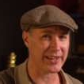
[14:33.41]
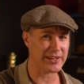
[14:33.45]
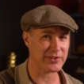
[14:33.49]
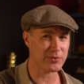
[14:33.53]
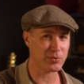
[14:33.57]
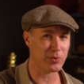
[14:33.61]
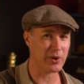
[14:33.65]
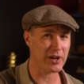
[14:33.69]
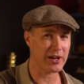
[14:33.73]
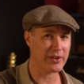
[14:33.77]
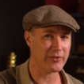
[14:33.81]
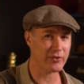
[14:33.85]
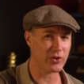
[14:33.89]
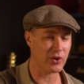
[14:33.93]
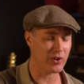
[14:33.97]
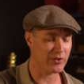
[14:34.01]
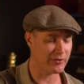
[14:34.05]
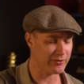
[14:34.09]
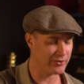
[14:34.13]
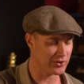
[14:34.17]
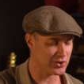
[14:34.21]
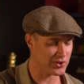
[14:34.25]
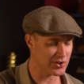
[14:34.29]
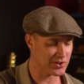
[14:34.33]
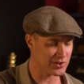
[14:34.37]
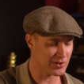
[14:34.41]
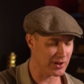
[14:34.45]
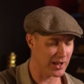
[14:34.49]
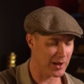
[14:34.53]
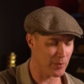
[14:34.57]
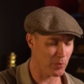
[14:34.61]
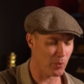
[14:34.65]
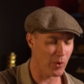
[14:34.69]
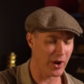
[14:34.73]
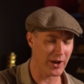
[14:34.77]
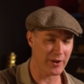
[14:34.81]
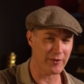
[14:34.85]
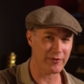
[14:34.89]
That's why I've gone for just like
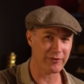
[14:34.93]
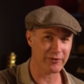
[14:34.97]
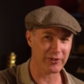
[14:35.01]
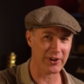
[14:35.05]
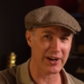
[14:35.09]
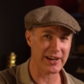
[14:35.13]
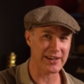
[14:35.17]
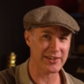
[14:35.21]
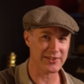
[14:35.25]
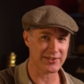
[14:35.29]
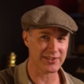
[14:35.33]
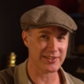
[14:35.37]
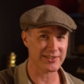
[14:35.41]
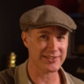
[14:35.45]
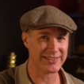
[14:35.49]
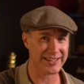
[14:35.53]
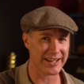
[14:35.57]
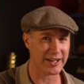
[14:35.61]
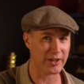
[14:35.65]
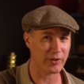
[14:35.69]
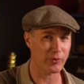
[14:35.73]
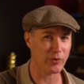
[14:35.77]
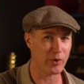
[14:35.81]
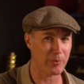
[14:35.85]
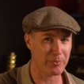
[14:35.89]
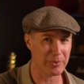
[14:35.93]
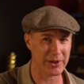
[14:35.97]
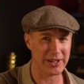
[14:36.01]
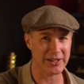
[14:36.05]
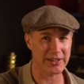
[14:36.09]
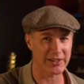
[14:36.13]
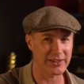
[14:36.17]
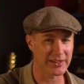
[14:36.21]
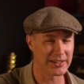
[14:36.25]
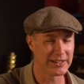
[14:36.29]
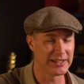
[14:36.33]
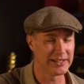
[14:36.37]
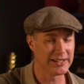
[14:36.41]
one phrase that's getting
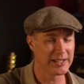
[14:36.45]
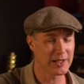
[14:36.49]
repeated.